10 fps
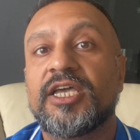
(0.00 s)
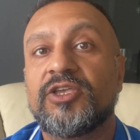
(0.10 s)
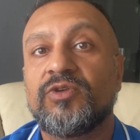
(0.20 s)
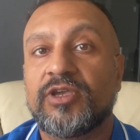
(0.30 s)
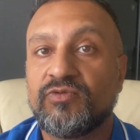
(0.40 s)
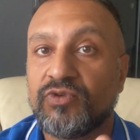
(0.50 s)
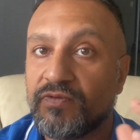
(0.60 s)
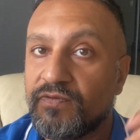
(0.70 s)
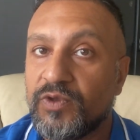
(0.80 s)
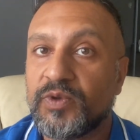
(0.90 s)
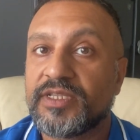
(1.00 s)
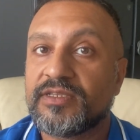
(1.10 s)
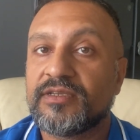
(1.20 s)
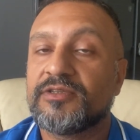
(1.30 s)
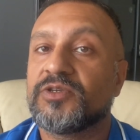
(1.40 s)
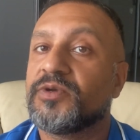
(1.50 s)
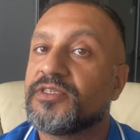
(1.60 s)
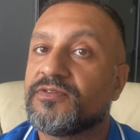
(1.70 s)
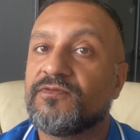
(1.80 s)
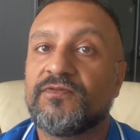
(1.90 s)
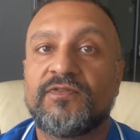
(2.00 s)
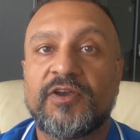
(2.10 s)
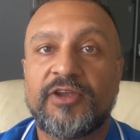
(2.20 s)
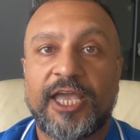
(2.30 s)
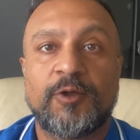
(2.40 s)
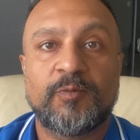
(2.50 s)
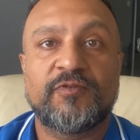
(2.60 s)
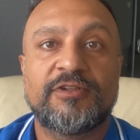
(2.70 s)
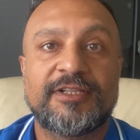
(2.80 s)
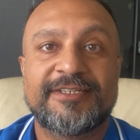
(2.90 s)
you can review it. So it's very helpful.